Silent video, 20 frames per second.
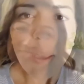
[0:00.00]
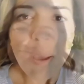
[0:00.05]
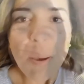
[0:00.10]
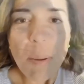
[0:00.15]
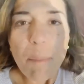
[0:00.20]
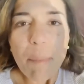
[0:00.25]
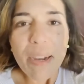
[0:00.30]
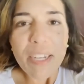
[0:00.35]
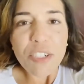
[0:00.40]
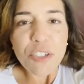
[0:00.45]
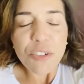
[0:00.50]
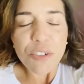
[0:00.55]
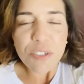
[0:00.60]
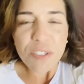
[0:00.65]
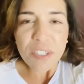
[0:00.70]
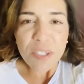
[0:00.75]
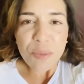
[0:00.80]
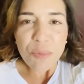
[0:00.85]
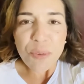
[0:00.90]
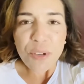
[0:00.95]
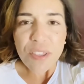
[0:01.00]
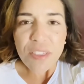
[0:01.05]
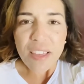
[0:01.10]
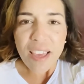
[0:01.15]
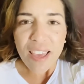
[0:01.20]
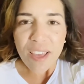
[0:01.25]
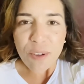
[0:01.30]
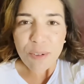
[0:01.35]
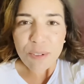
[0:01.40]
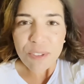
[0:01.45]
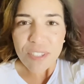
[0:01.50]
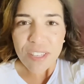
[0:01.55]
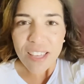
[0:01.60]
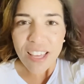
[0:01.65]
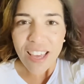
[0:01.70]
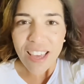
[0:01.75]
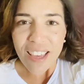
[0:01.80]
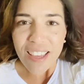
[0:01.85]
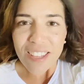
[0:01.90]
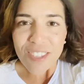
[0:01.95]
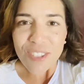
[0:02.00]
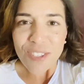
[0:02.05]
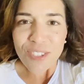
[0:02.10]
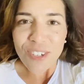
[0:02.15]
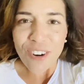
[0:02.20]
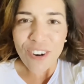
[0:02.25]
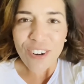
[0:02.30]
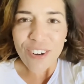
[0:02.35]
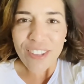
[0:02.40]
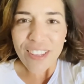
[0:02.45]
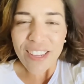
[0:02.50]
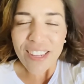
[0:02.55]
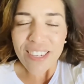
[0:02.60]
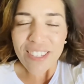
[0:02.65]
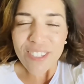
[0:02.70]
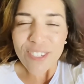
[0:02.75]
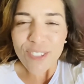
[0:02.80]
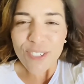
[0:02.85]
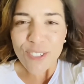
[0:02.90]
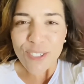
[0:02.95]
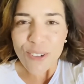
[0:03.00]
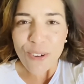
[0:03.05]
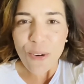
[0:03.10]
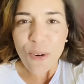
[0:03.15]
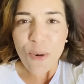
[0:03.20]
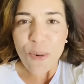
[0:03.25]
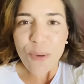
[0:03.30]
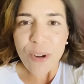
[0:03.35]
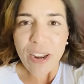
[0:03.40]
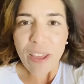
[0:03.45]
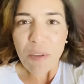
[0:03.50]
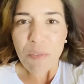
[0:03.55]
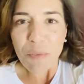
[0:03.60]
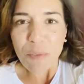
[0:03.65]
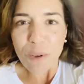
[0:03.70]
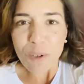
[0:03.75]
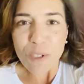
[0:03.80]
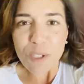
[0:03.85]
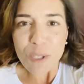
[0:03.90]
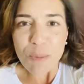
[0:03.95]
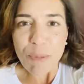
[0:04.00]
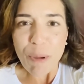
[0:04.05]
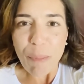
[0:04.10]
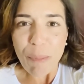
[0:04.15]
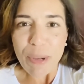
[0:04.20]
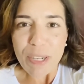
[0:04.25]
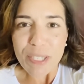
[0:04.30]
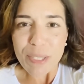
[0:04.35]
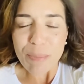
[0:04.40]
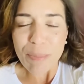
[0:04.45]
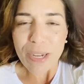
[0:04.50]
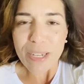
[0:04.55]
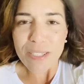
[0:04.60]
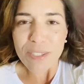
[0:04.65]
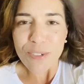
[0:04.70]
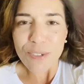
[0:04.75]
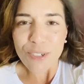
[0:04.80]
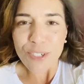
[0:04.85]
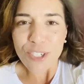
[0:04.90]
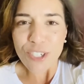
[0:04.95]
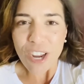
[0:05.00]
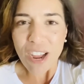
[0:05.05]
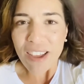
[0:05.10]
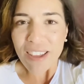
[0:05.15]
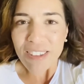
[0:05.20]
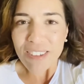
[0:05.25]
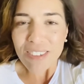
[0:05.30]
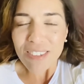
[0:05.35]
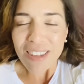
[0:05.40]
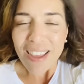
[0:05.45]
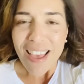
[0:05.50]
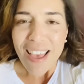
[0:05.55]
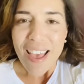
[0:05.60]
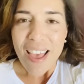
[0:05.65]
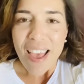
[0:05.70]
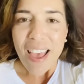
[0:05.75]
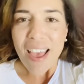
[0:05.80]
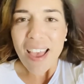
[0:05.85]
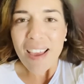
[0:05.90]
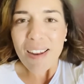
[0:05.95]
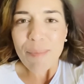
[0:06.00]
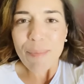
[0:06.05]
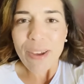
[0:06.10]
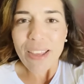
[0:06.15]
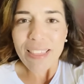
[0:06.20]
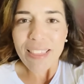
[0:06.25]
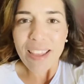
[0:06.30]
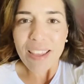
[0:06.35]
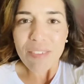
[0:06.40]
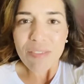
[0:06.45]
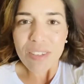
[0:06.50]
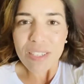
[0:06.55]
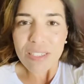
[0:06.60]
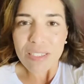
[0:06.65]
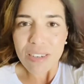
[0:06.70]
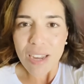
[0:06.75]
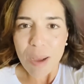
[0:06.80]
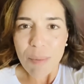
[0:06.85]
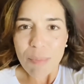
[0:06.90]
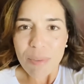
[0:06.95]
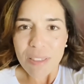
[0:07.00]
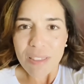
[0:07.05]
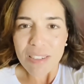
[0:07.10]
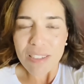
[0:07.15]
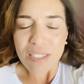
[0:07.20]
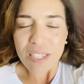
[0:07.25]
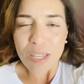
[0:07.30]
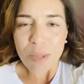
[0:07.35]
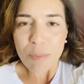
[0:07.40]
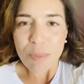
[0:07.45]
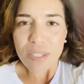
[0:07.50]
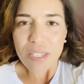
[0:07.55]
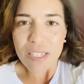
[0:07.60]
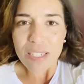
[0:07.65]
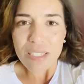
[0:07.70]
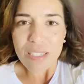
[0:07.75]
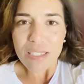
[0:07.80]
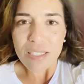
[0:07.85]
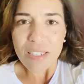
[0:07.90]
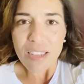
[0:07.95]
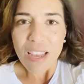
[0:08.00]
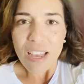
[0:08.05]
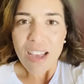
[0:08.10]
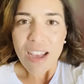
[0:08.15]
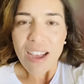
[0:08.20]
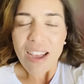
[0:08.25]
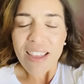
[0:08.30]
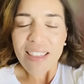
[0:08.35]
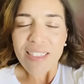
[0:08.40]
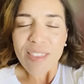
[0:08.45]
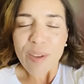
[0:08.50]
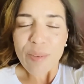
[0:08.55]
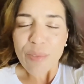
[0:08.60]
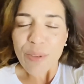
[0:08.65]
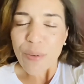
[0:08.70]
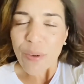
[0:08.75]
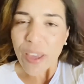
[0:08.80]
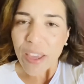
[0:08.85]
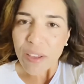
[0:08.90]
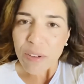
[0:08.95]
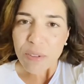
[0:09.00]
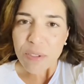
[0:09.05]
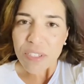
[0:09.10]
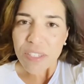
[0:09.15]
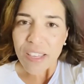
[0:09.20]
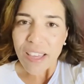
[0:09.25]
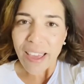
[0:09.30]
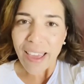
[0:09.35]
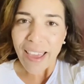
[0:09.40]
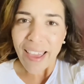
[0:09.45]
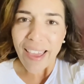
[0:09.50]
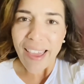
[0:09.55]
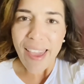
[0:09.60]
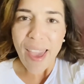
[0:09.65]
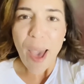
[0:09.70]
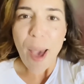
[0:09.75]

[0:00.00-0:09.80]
My journey with AOTK started years ago when I first met my sponsored child, and my life has not been the same since. I love you, AOTK.